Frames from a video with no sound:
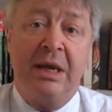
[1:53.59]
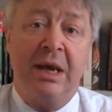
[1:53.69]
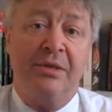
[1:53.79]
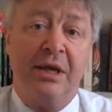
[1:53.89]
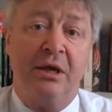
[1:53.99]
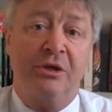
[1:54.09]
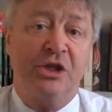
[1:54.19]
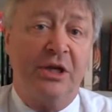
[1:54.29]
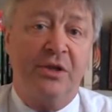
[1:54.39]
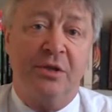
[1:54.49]
and they are
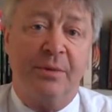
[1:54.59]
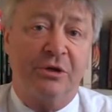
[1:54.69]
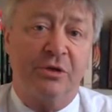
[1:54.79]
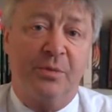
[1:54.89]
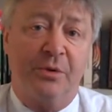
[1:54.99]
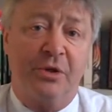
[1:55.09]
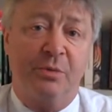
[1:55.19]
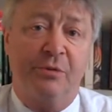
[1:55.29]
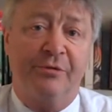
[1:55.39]
just as much responsible